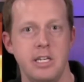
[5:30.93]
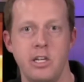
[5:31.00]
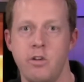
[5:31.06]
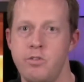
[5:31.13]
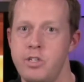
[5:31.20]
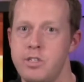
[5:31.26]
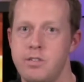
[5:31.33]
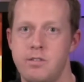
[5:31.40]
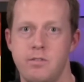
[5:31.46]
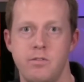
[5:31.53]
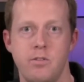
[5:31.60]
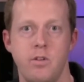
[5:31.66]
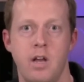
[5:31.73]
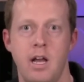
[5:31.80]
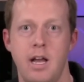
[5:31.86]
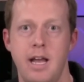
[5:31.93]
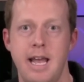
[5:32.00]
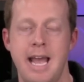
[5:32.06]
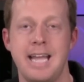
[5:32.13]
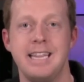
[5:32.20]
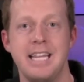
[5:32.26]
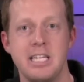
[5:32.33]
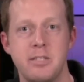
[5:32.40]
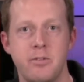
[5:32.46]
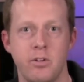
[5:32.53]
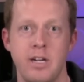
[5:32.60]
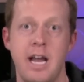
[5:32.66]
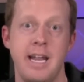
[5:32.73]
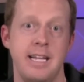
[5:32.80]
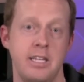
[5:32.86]
you know, just uh, headless
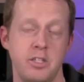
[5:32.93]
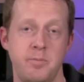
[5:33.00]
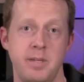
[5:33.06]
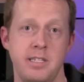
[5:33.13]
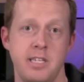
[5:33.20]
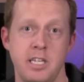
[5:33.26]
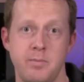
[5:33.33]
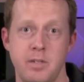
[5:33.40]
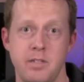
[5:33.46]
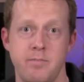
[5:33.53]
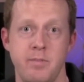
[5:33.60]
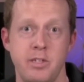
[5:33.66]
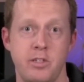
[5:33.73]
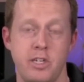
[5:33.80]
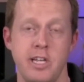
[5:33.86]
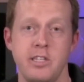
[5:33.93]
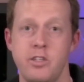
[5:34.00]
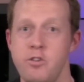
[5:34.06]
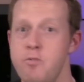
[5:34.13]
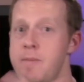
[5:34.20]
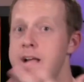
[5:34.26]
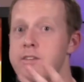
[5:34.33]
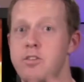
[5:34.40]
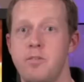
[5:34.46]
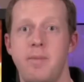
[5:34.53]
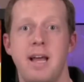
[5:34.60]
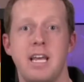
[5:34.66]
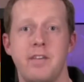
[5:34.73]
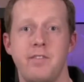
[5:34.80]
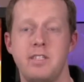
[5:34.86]
or not headless P Cs, but machines that you mount to the
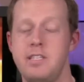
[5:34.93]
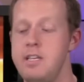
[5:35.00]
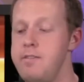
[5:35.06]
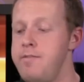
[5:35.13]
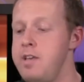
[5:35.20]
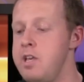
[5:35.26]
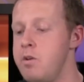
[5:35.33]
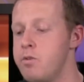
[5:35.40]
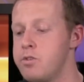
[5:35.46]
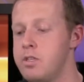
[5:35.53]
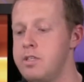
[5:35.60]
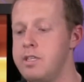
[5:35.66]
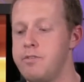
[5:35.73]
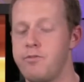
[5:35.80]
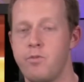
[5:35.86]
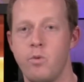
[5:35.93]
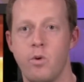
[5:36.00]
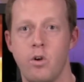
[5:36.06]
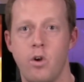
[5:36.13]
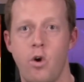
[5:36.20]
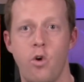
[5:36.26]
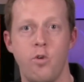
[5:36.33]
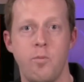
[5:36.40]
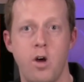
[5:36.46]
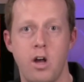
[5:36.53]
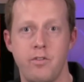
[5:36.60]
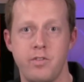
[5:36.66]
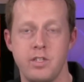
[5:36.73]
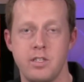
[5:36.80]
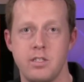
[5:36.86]
back of a T V or something for home
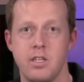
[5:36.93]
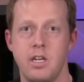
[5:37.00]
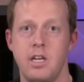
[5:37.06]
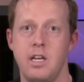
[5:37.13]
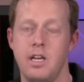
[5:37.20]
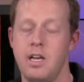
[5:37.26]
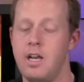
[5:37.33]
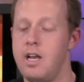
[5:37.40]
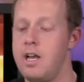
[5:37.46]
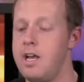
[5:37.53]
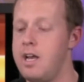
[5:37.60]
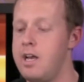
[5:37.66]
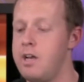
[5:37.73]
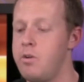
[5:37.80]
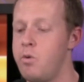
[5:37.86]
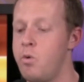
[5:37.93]
office uh,